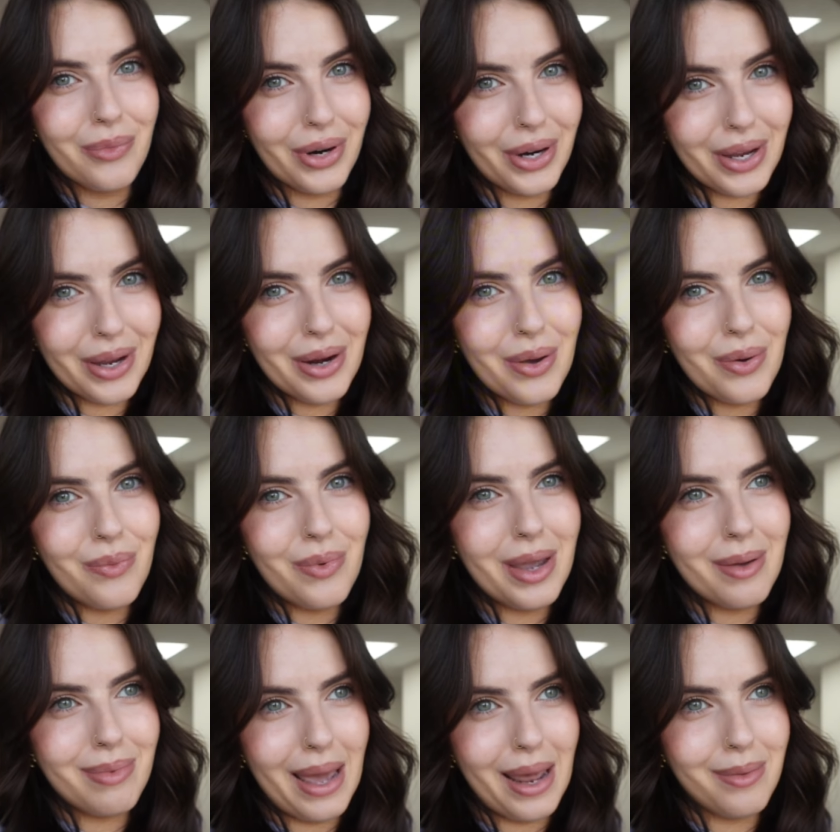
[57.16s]
working
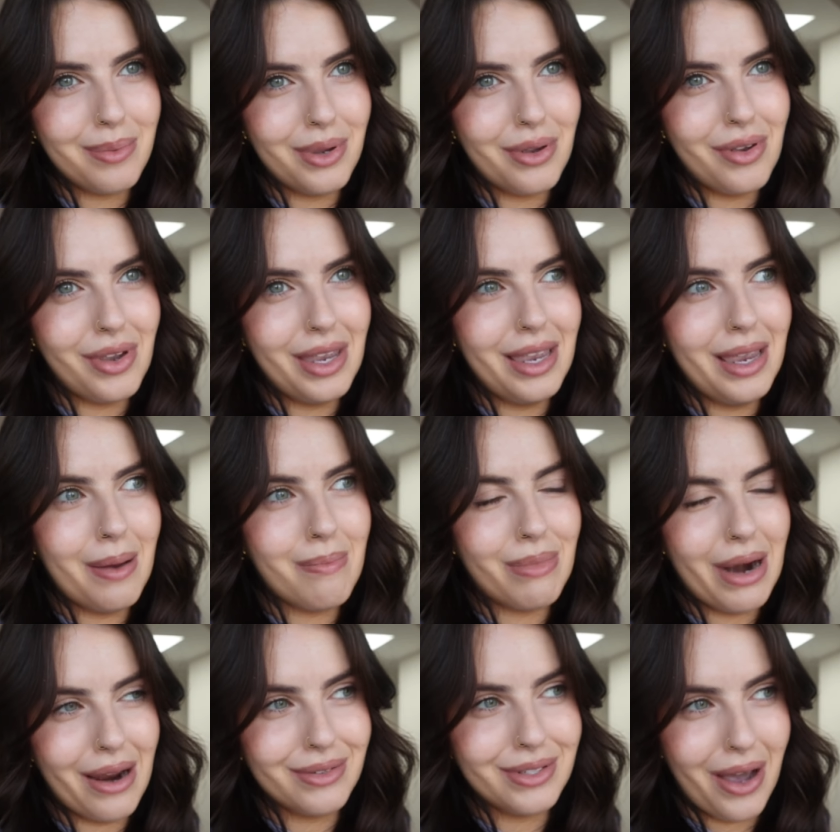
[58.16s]
with Planet Beauty
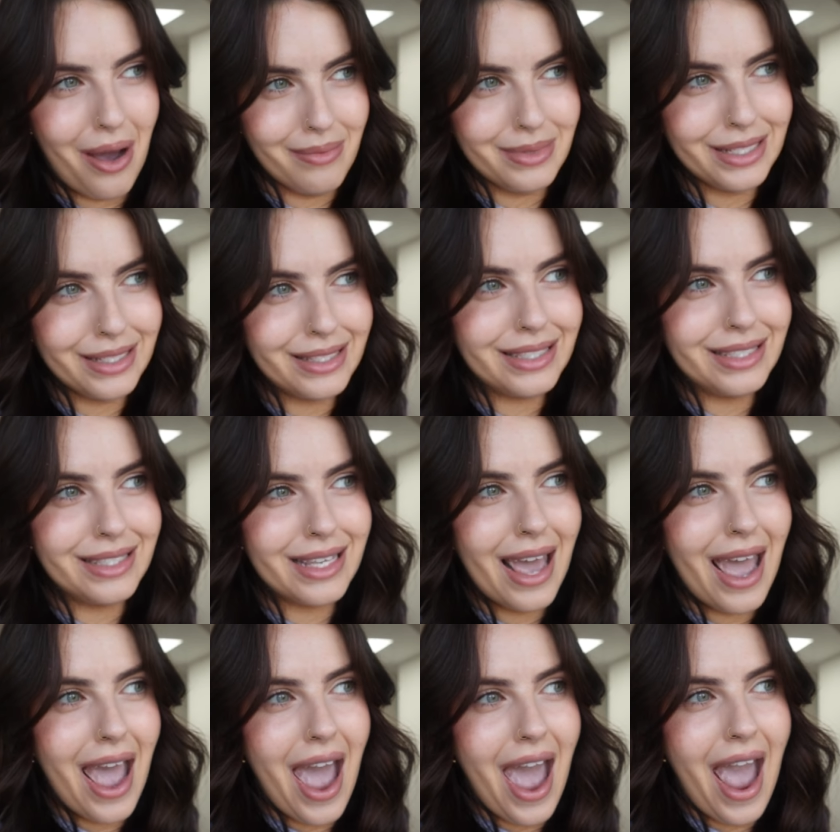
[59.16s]
Brown Thomas
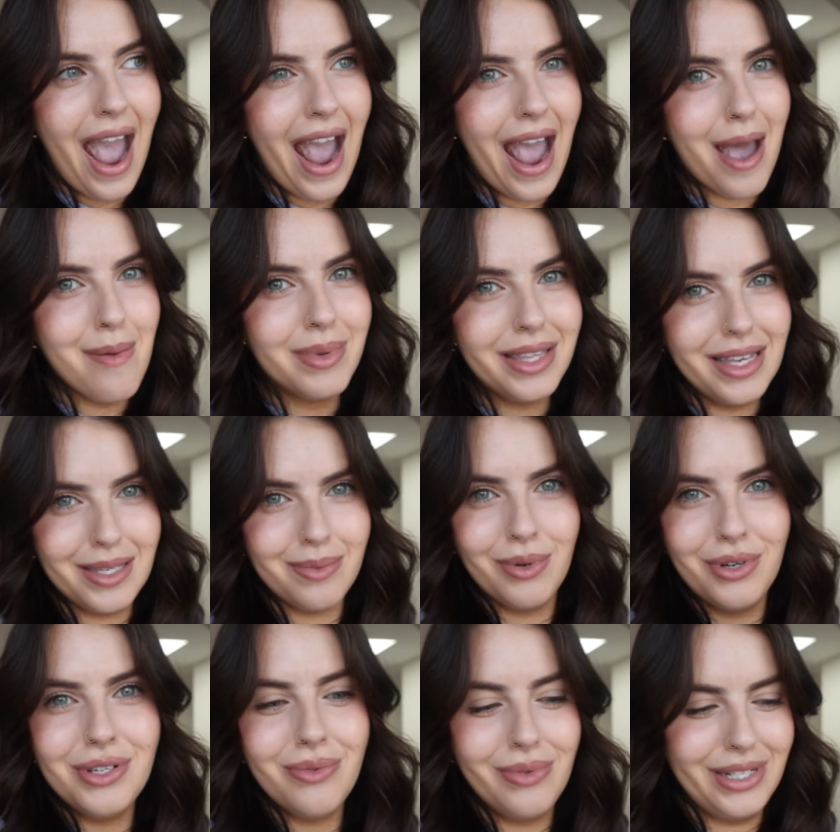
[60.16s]
this
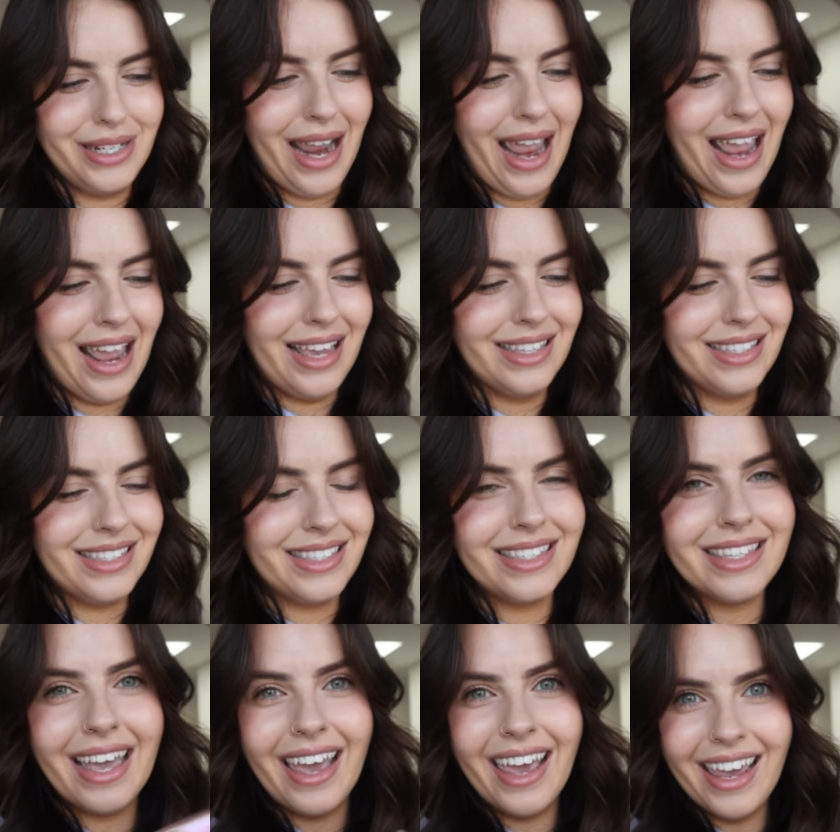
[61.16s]
month, which
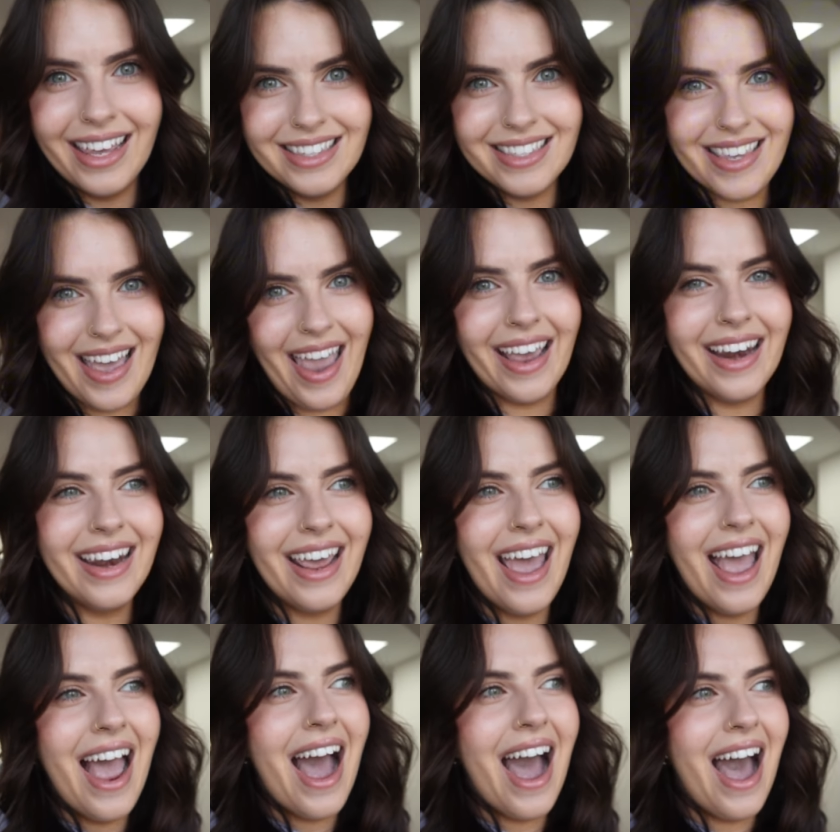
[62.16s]
is insane.
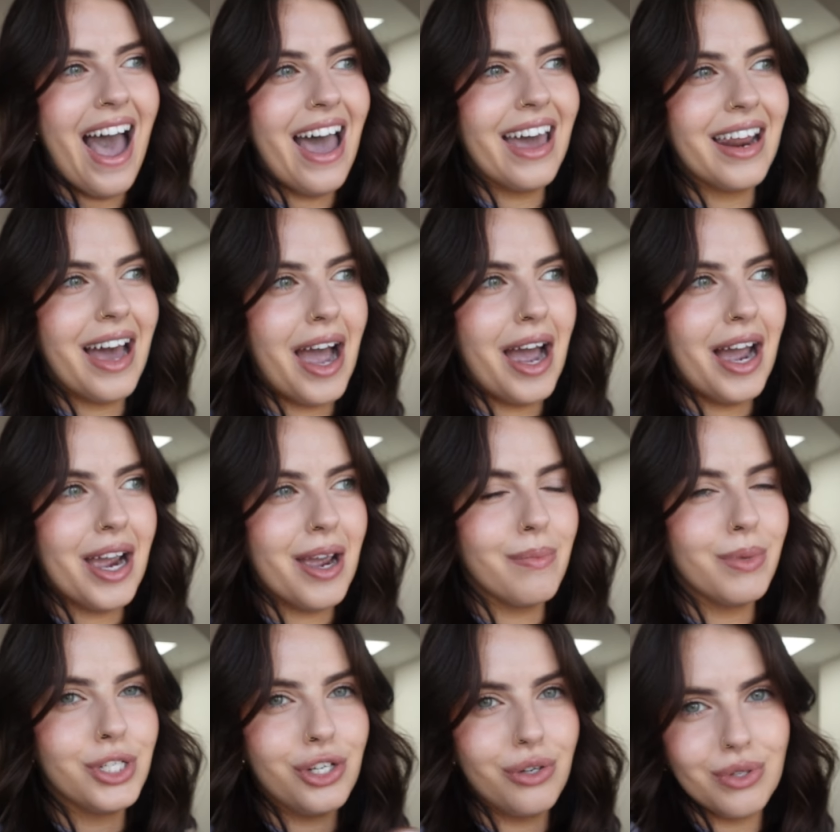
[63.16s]
And
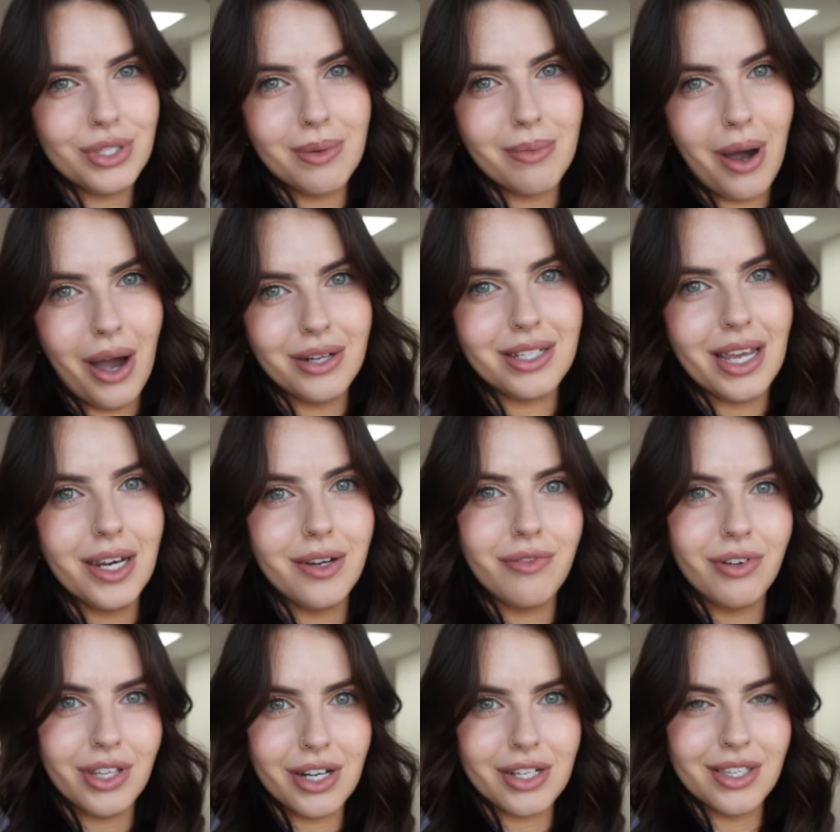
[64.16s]
I'm shooting some content
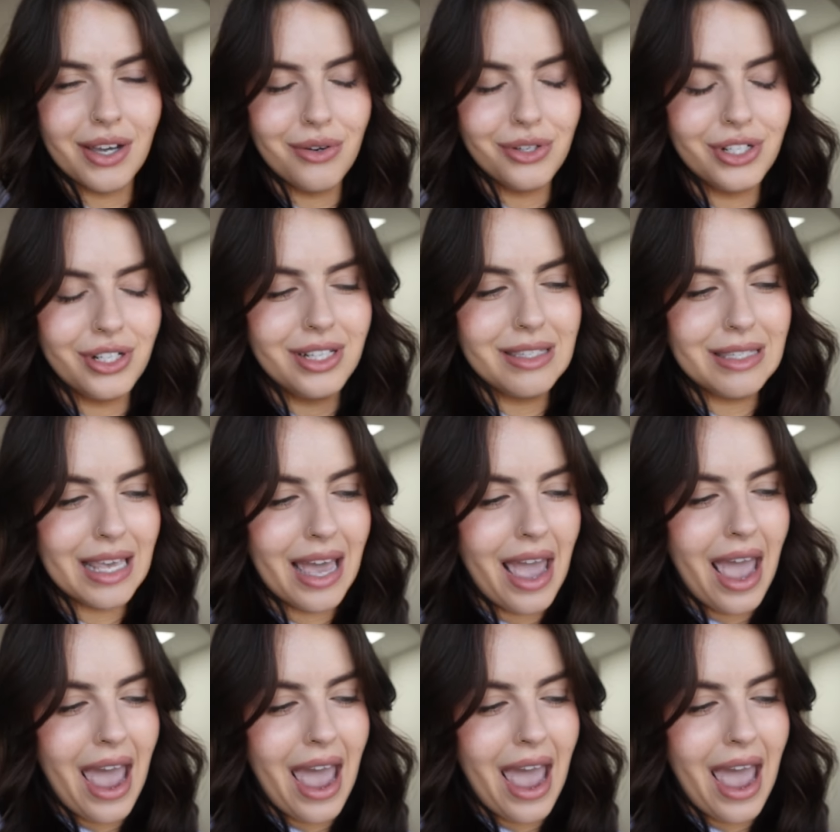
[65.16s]
for their socials.